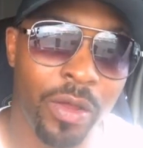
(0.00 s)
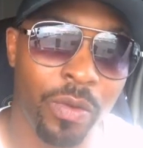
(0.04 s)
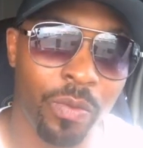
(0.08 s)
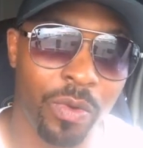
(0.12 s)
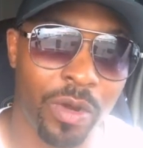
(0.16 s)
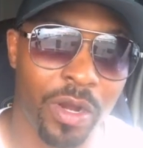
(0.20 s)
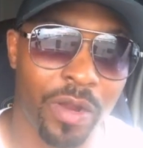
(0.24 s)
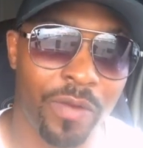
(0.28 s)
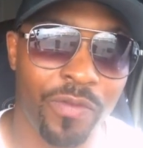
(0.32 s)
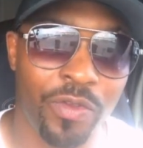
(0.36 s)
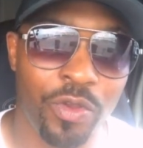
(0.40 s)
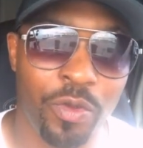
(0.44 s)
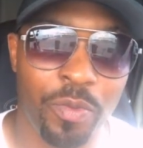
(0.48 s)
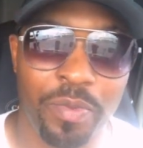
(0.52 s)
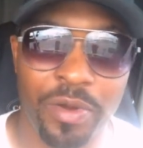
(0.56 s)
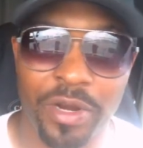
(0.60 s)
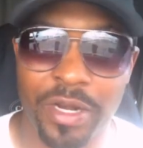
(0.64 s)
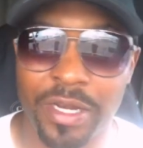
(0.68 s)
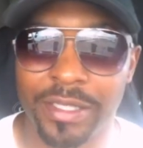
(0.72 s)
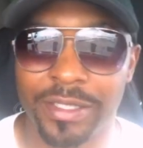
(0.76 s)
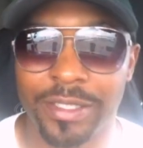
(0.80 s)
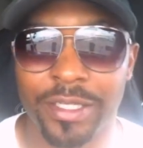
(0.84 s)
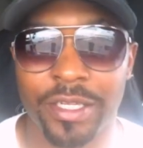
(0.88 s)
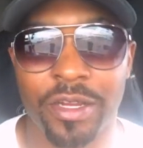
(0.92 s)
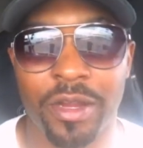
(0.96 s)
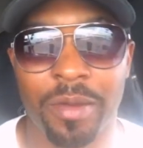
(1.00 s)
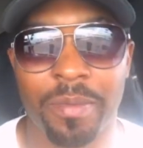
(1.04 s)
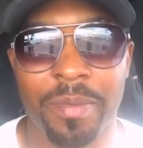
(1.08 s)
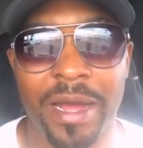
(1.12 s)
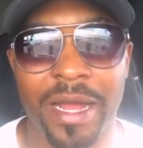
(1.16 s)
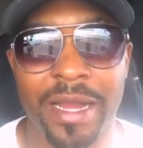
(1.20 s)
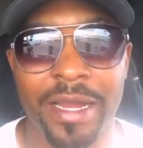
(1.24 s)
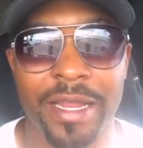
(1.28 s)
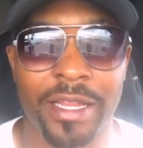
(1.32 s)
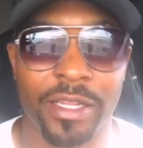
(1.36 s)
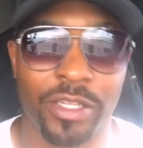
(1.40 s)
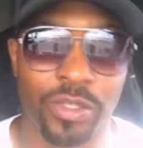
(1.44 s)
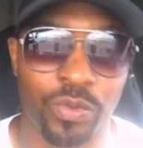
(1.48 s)
Whatever you put into your
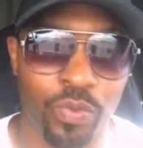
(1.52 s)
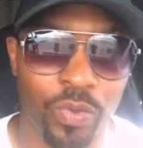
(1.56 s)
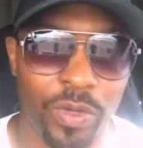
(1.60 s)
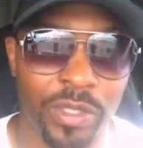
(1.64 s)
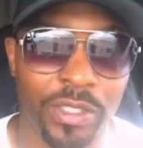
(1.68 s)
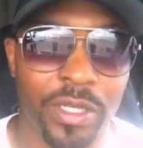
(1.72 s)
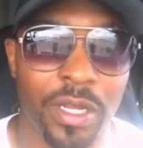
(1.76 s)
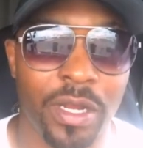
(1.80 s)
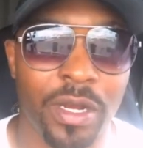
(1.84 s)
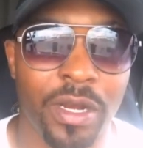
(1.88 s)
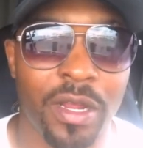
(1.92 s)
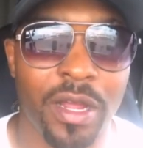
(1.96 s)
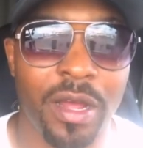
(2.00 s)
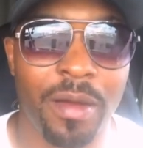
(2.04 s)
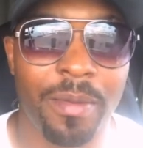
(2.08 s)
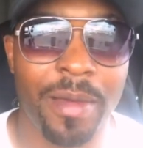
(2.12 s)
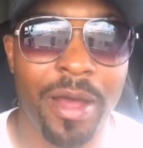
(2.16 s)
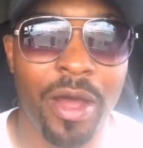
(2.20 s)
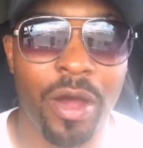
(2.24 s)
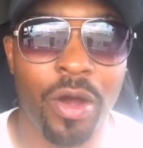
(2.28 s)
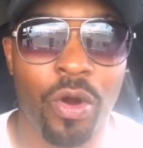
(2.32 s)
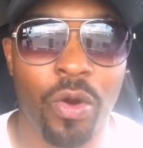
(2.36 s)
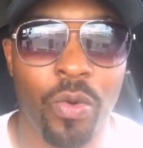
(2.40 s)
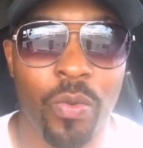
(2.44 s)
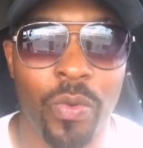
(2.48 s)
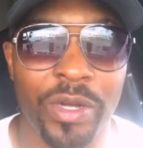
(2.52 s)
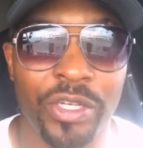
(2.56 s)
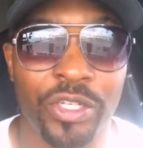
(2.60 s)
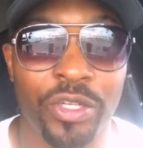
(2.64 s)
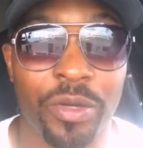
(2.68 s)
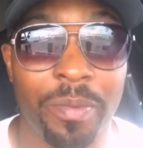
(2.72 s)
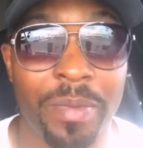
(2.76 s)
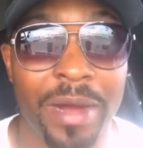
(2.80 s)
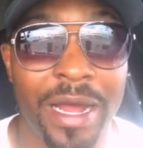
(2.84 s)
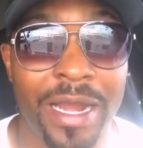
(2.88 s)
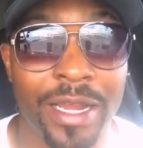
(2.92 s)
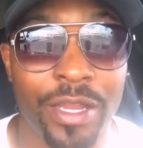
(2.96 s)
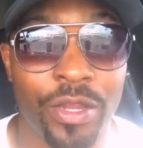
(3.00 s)
body is what's going to come out, or what your
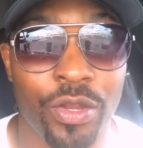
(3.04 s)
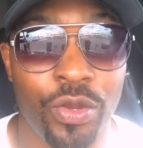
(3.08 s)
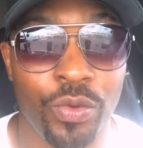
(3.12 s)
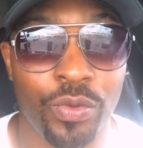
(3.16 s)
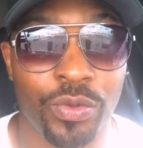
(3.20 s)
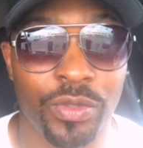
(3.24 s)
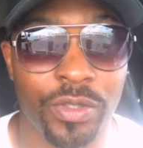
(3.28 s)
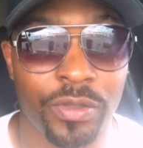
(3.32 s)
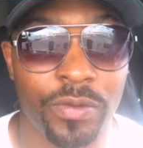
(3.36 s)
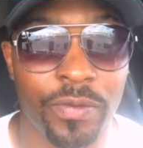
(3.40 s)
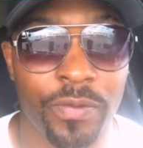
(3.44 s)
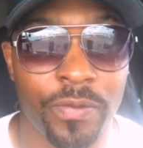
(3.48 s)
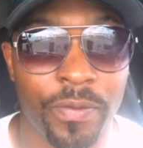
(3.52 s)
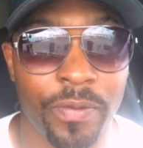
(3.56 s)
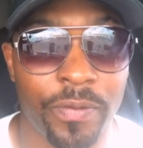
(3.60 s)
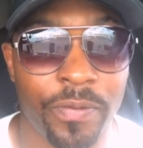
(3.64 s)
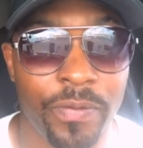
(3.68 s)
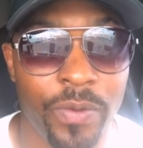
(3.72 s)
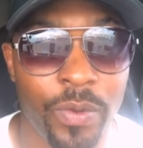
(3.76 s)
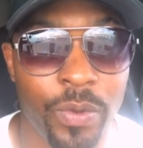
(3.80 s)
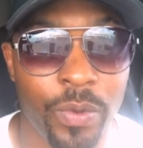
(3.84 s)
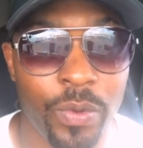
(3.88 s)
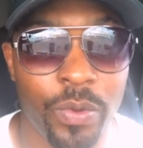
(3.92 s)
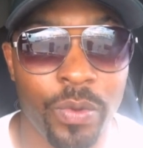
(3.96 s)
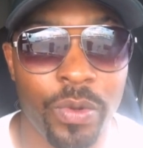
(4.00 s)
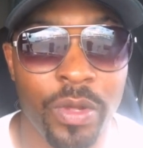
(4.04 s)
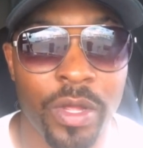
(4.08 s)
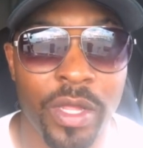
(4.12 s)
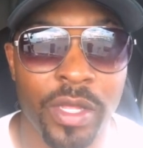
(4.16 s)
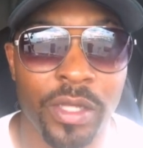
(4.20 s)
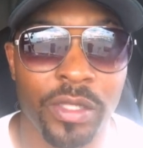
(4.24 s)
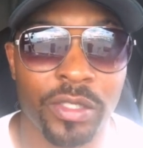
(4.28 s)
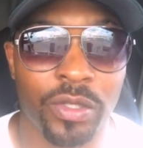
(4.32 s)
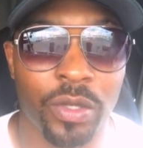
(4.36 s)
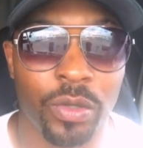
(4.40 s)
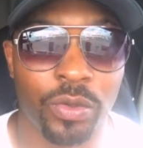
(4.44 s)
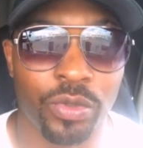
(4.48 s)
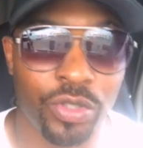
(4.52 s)
body uses for fuel.
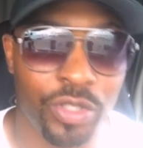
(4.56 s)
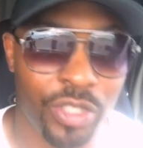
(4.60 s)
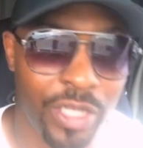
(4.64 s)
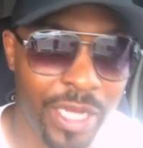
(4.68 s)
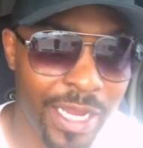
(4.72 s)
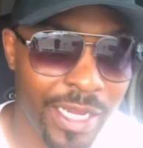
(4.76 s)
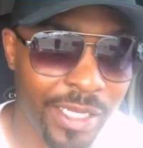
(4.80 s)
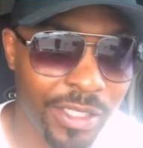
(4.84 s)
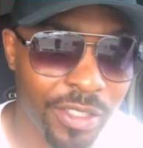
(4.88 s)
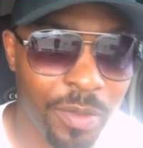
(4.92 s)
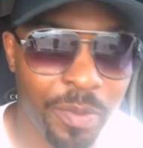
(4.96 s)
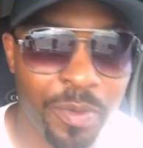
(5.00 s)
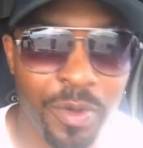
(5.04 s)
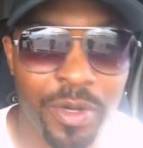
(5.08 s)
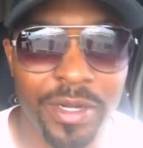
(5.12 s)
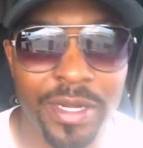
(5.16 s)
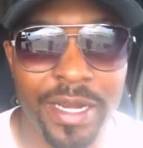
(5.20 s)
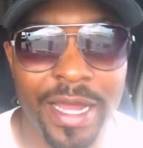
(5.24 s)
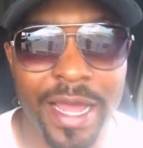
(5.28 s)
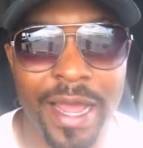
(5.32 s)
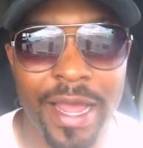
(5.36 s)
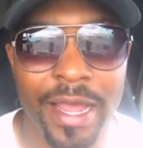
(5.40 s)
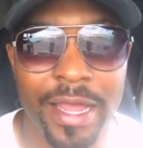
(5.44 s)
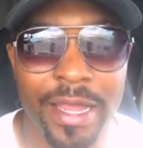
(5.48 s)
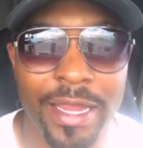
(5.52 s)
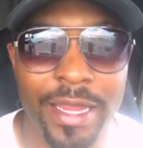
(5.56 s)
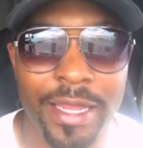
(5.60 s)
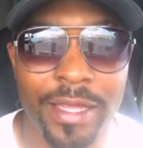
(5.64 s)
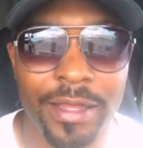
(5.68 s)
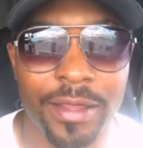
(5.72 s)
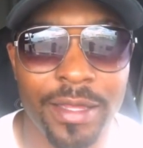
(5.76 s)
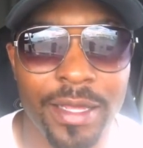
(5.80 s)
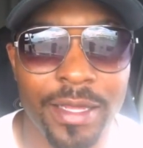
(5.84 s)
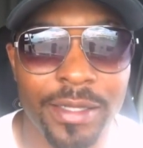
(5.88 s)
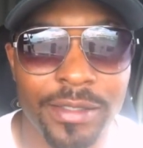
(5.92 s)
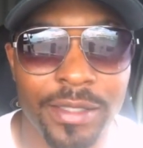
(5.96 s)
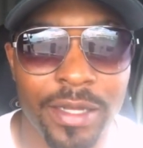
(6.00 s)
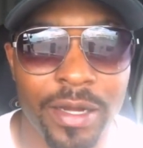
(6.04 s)
So change up your diet, eat
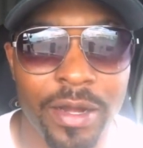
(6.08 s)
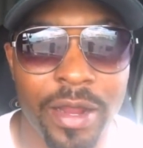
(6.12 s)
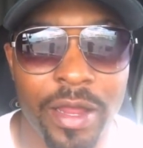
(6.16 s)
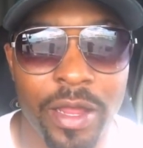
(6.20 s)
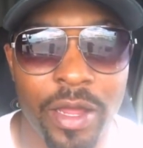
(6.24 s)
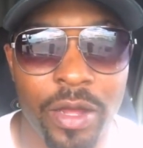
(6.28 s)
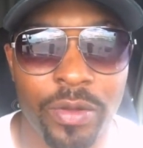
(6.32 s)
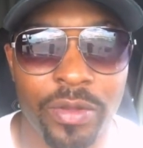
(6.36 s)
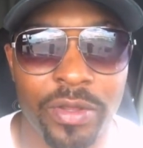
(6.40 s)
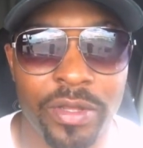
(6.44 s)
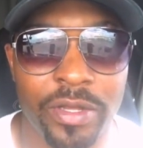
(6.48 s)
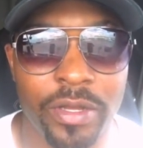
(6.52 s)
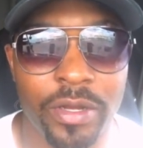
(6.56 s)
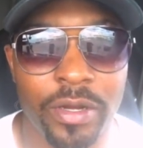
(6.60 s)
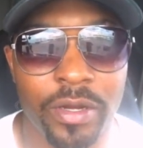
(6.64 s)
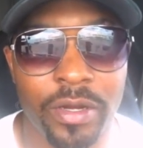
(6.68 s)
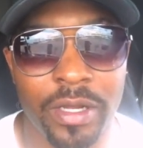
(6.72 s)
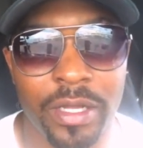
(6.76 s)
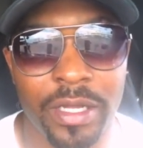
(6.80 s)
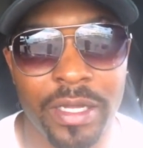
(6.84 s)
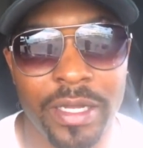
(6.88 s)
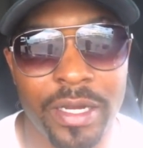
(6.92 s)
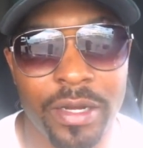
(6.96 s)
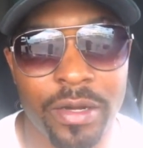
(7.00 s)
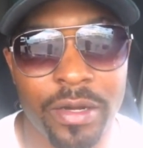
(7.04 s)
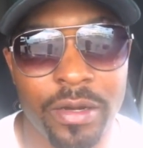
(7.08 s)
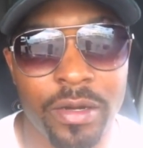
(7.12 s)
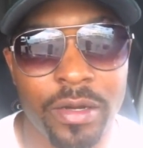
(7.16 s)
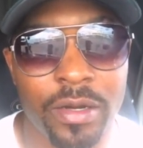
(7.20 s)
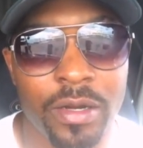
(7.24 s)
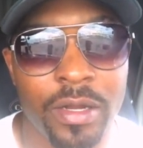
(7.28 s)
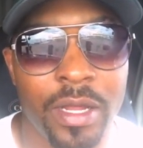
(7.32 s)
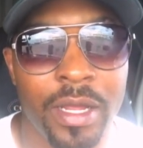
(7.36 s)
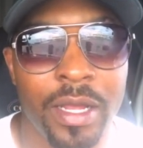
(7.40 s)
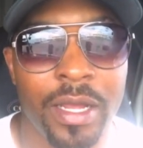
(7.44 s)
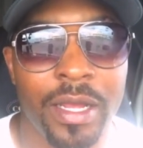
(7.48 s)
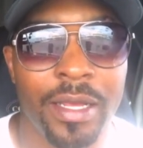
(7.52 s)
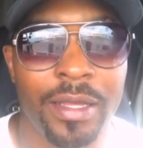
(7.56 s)
things that are healthier, cleaner,
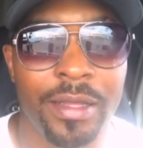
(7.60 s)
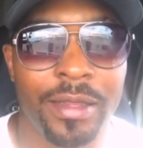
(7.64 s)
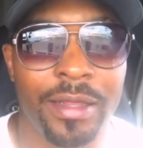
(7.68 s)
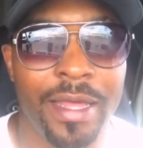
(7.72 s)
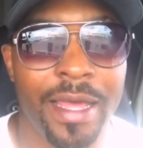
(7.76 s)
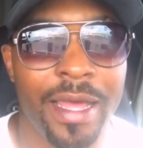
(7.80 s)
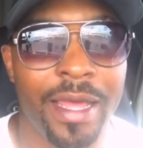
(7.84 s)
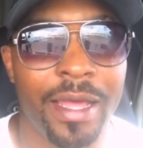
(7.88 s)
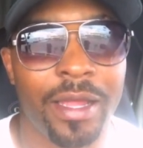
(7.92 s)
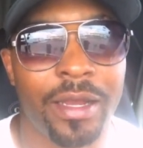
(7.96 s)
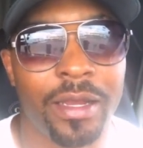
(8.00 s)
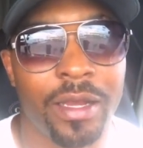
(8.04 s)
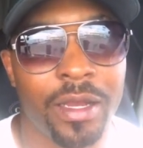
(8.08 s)
that